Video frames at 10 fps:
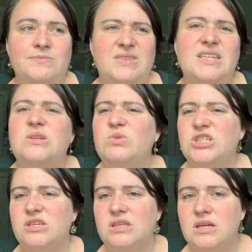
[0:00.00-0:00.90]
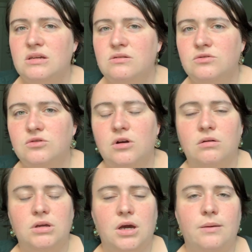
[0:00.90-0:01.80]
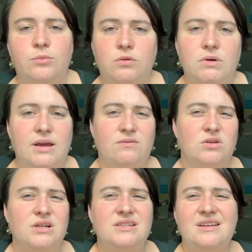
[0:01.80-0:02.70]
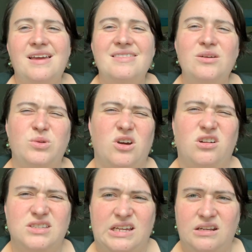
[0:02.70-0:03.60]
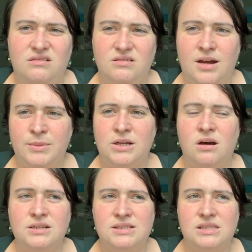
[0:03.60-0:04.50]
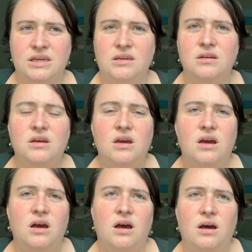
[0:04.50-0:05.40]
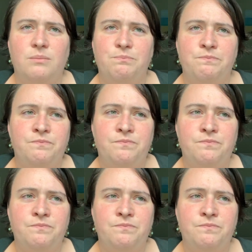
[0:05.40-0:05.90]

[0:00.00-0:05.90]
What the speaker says: they did witchy things growing up or whatever, and I think we all did. I mean, honestly, when